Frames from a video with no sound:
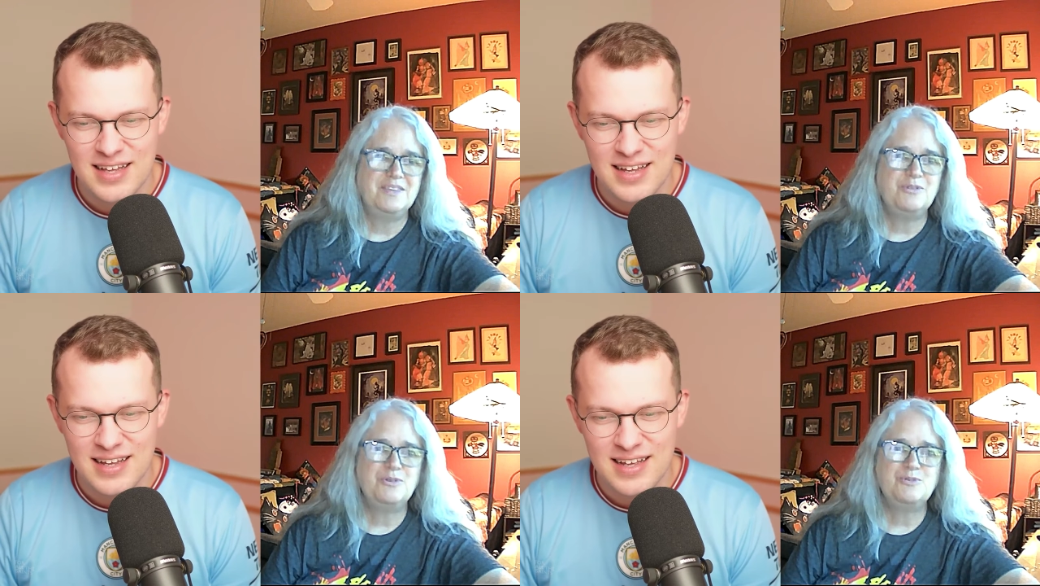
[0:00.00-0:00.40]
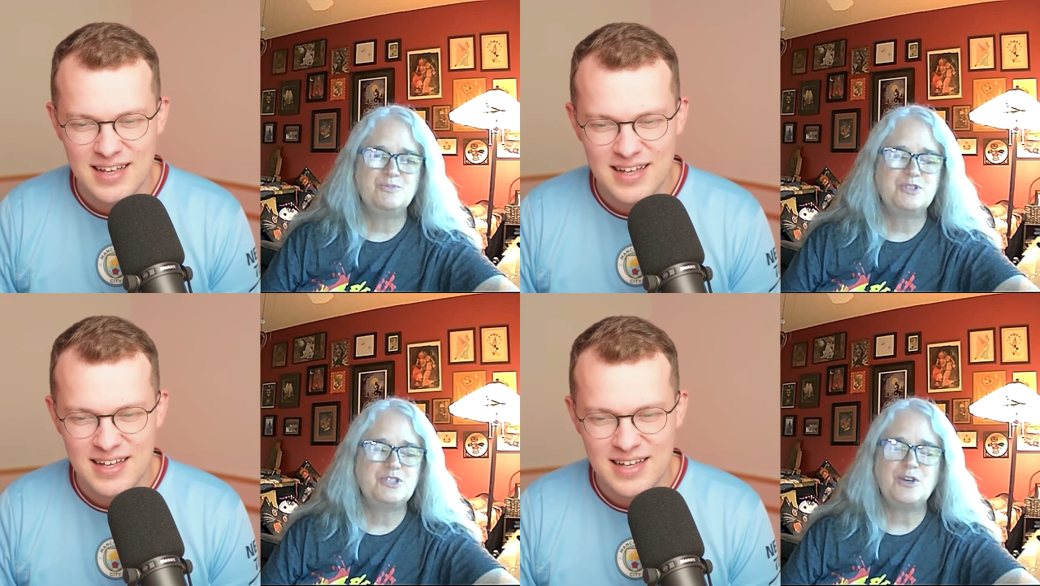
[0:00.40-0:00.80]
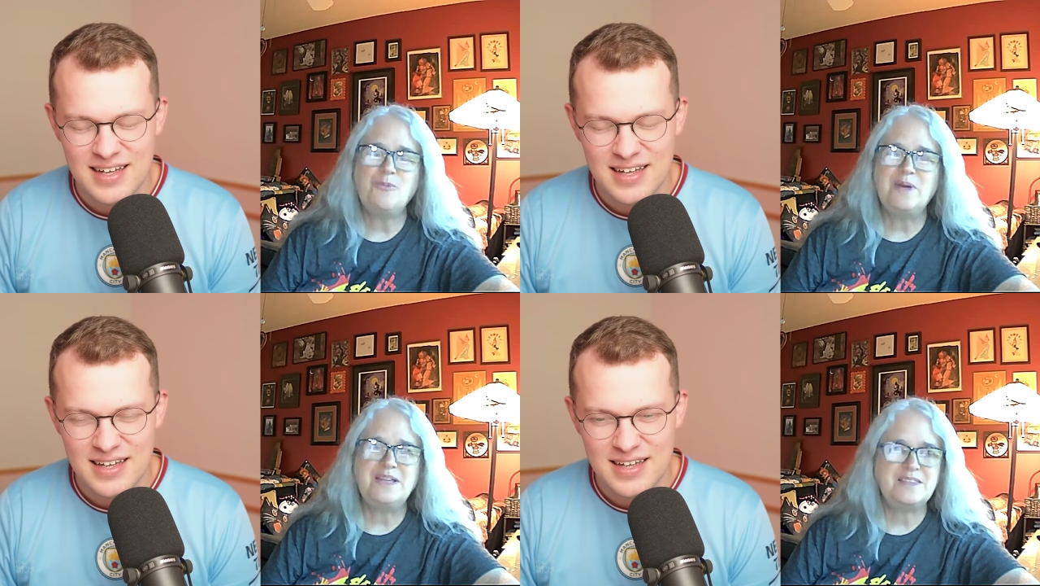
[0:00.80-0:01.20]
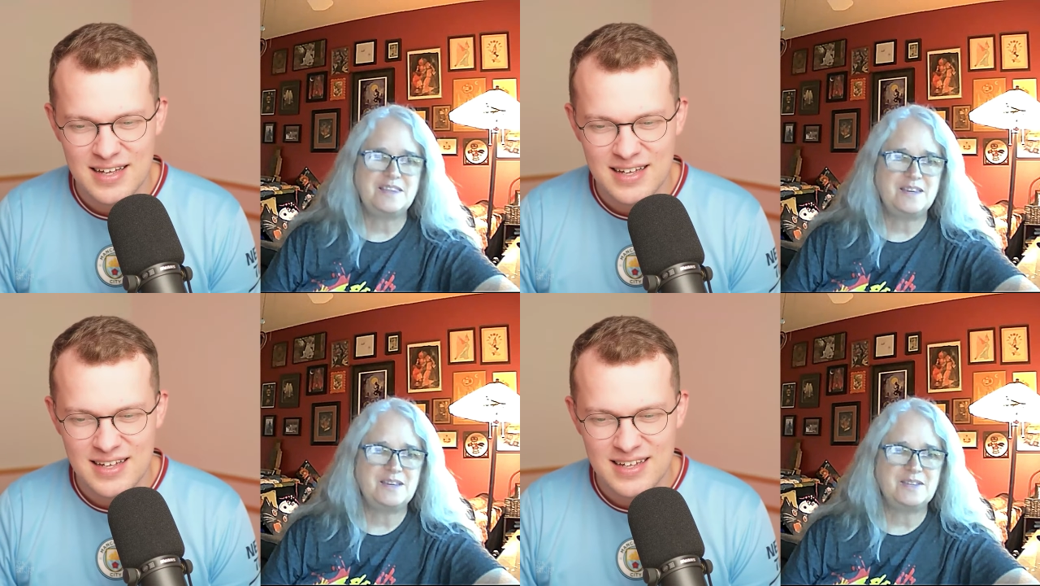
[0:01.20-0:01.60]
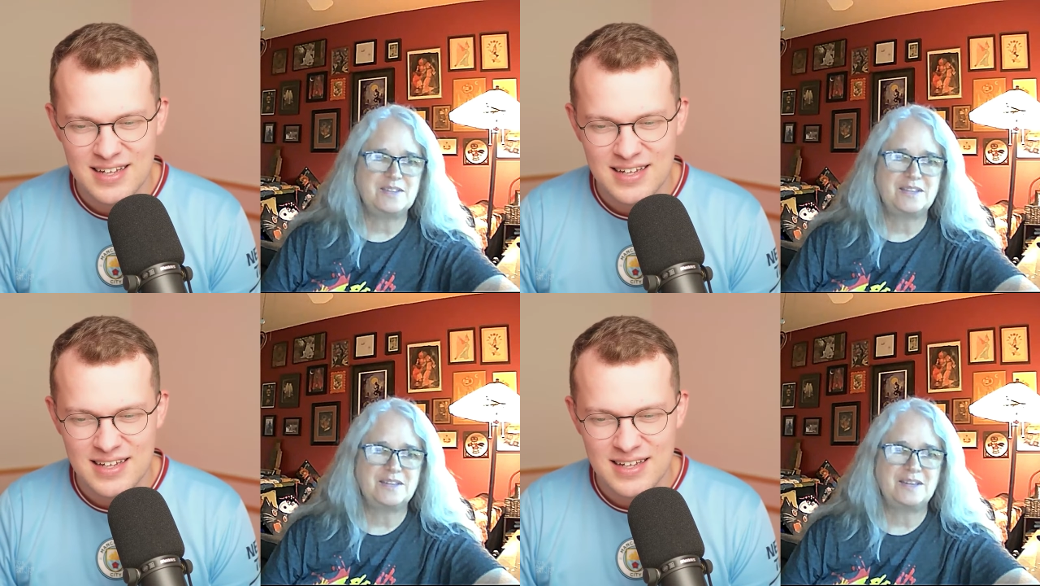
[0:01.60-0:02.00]
Speaker 1: there are so many
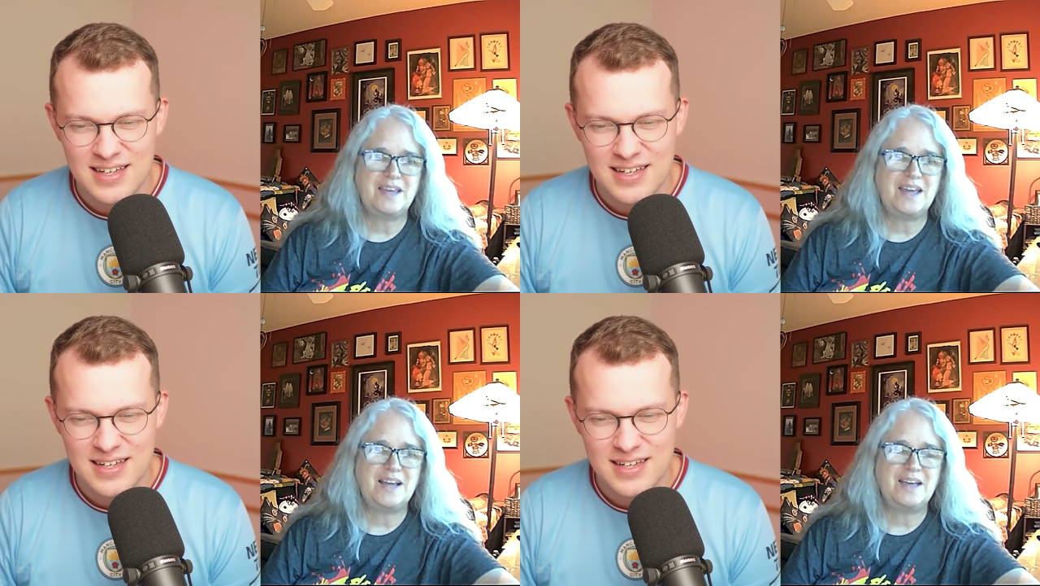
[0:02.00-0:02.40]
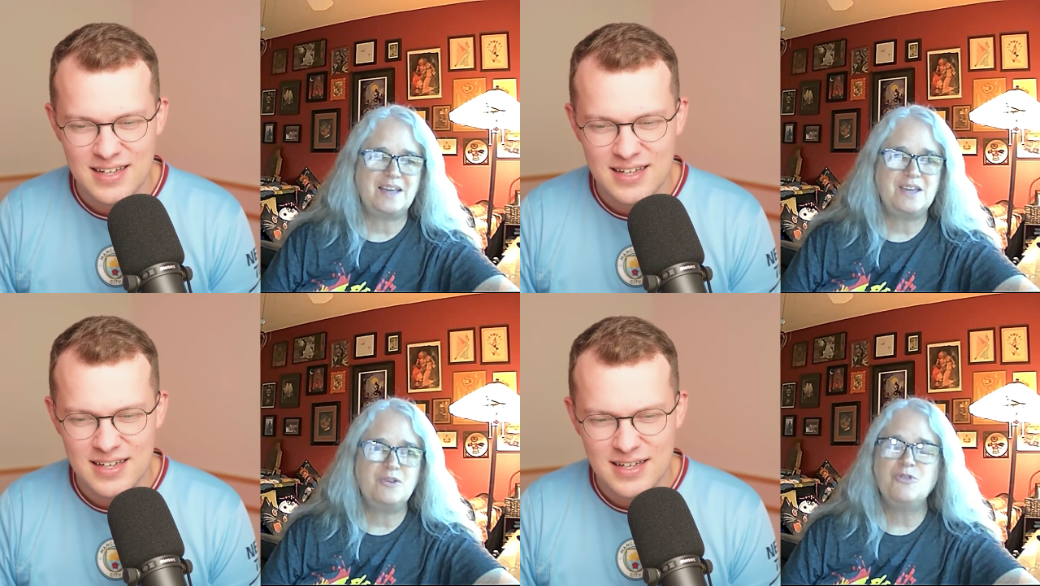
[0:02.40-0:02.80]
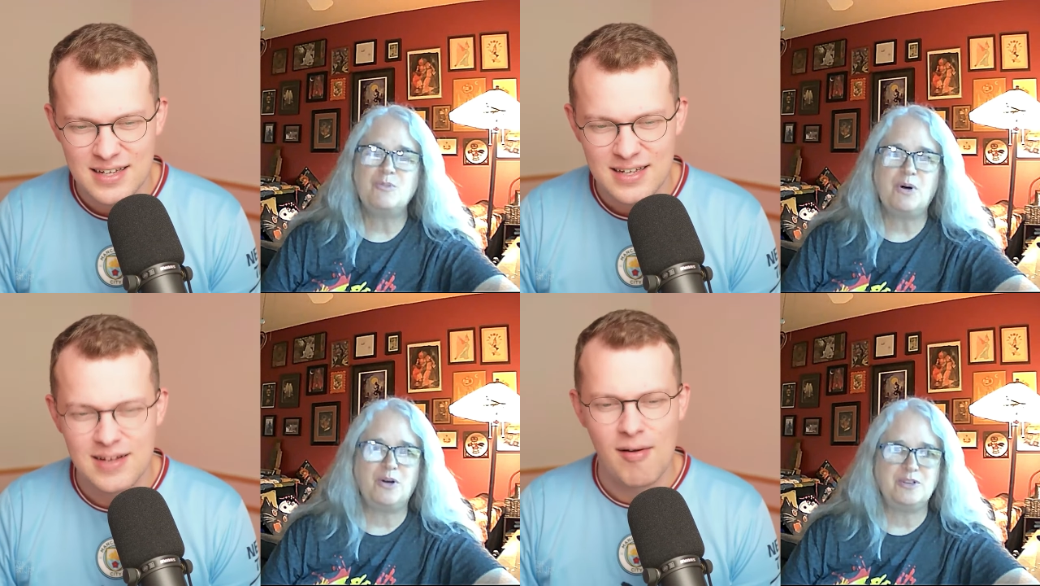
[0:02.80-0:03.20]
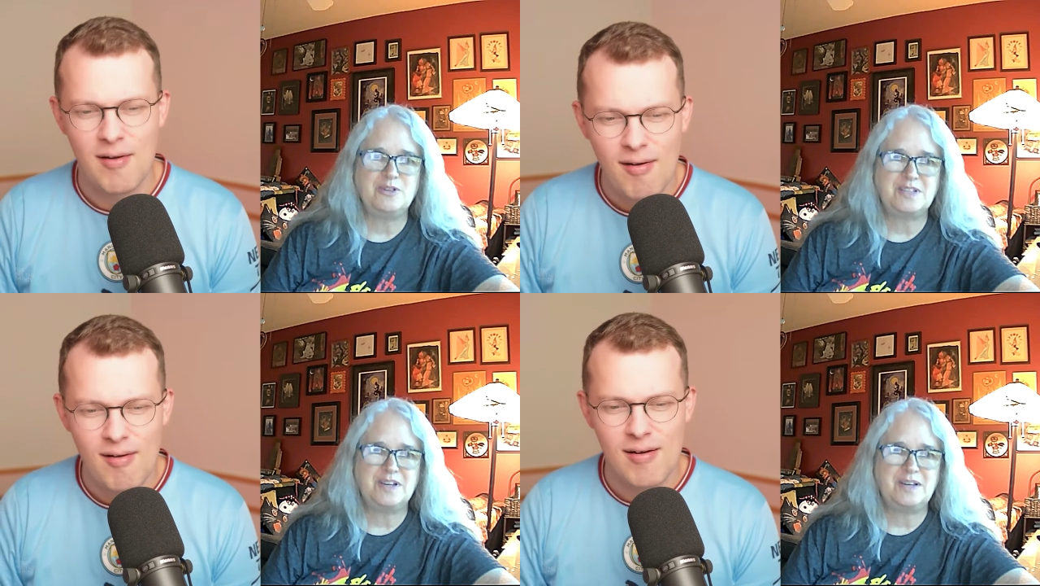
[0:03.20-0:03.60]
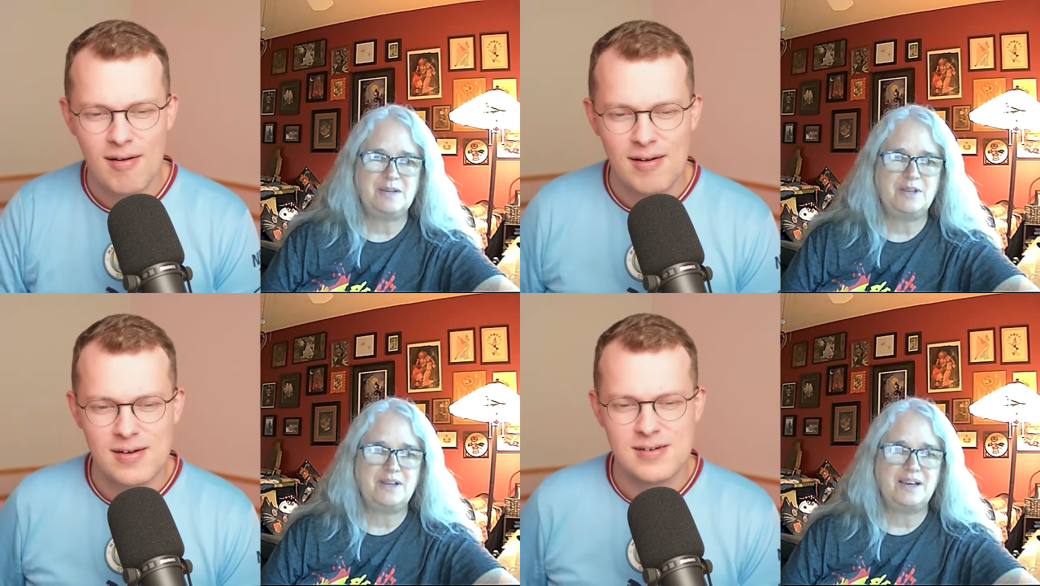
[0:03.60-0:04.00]
things and and I hear them all the
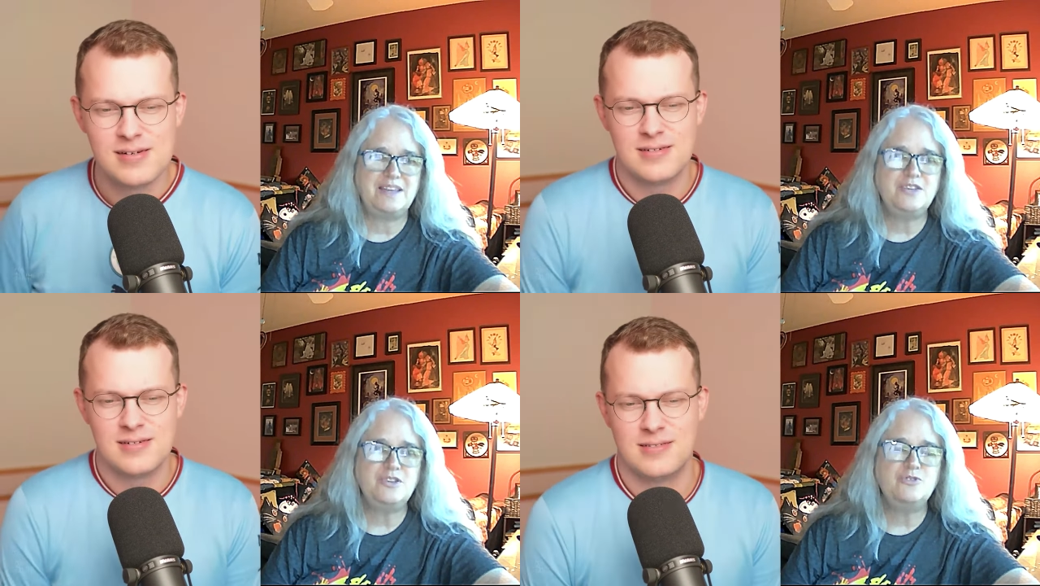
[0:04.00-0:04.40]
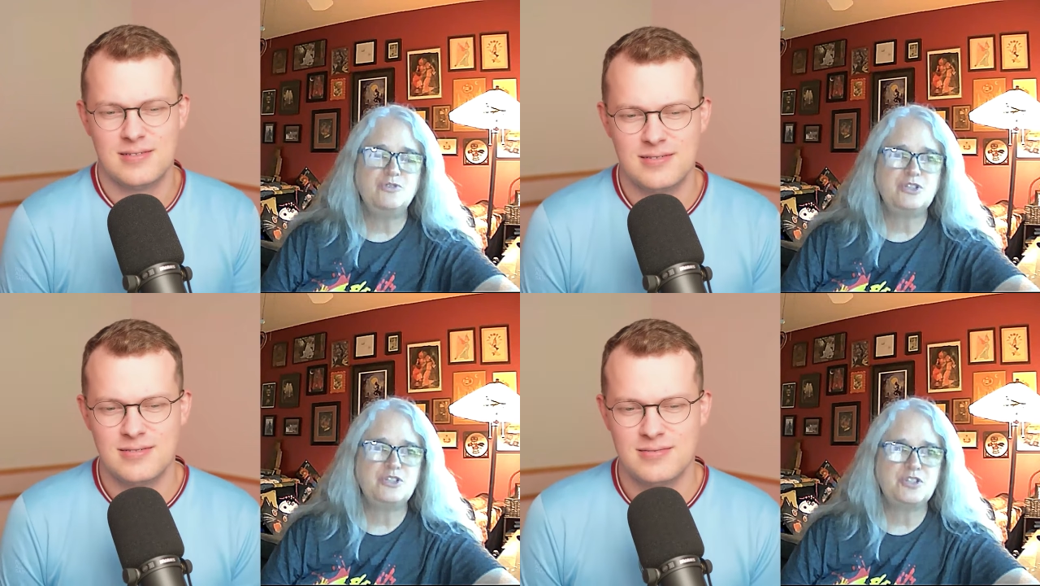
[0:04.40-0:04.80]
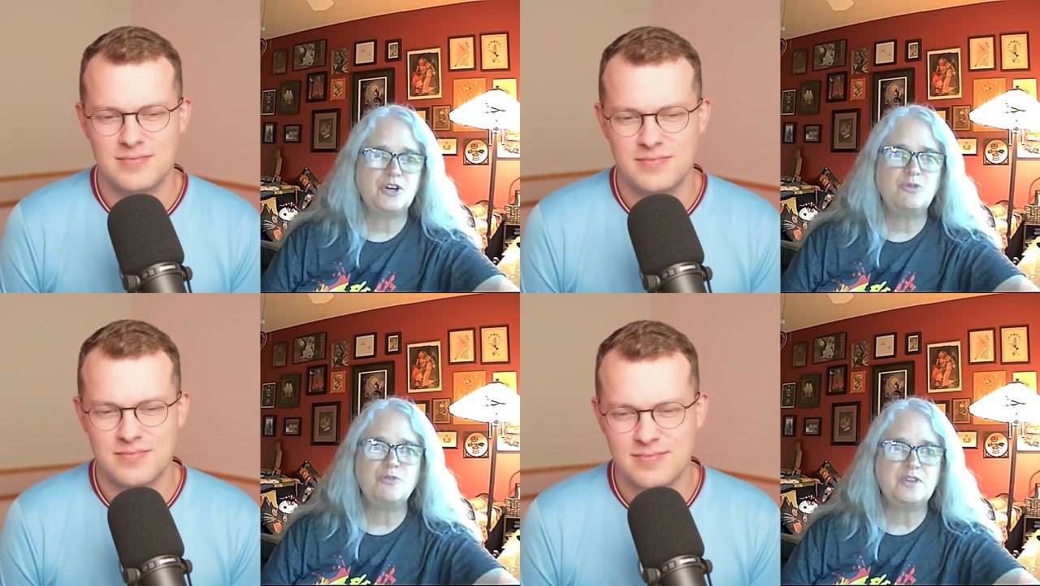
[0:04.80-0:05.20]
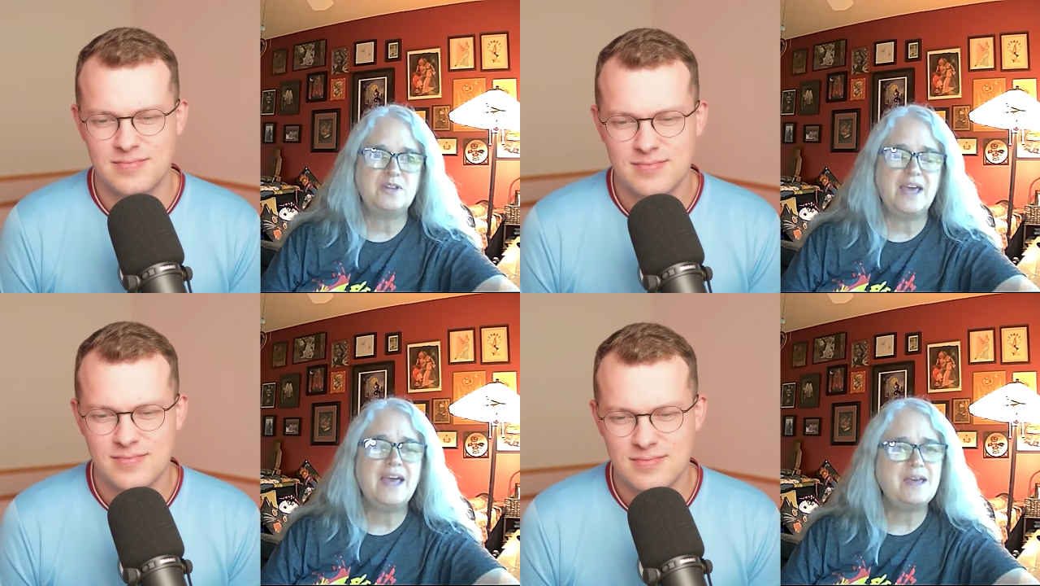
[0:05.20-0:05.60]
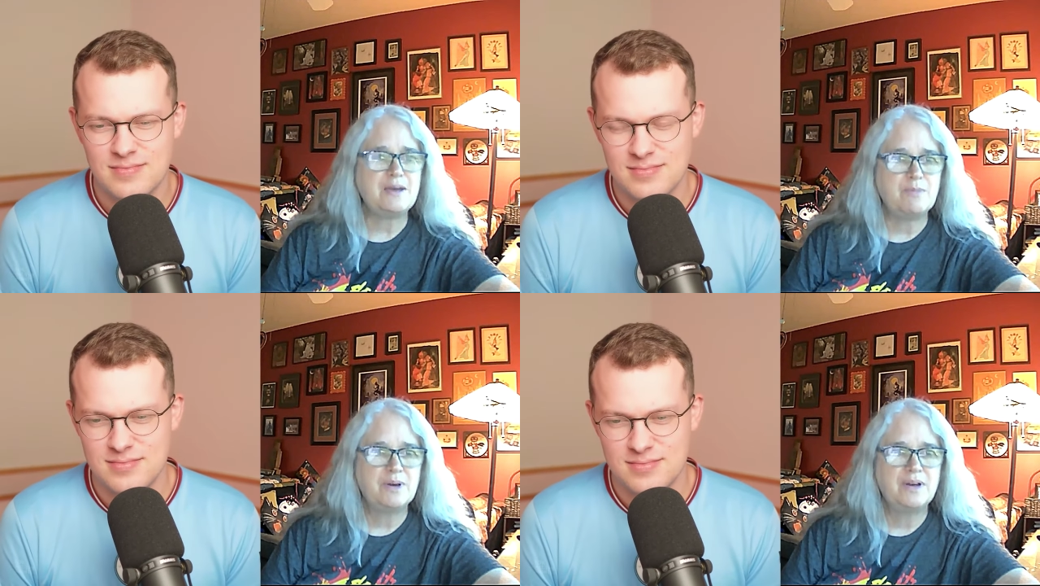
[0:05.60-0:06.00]
time and I think you can just start with the
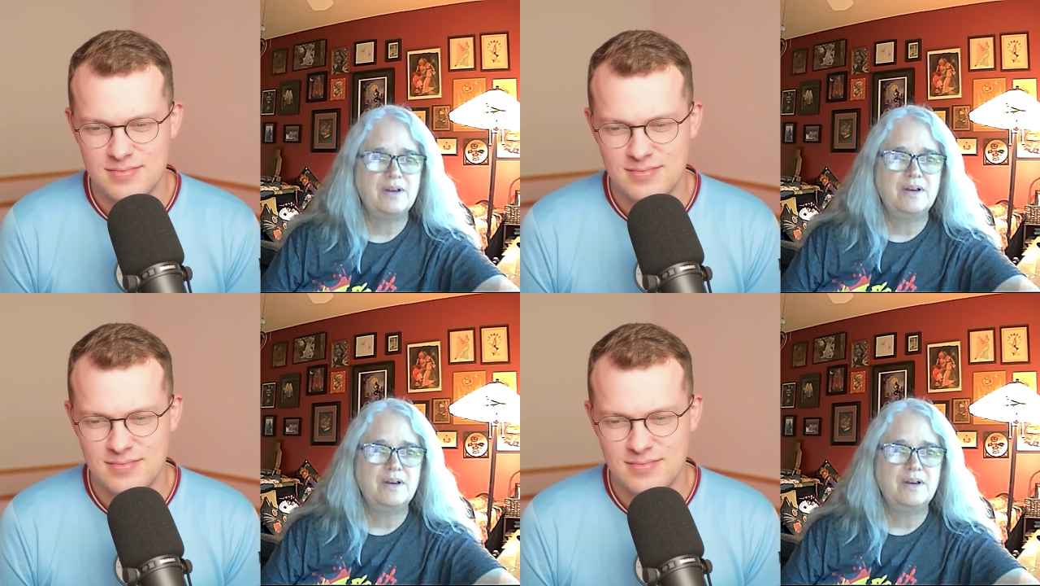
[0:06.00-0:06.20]
name.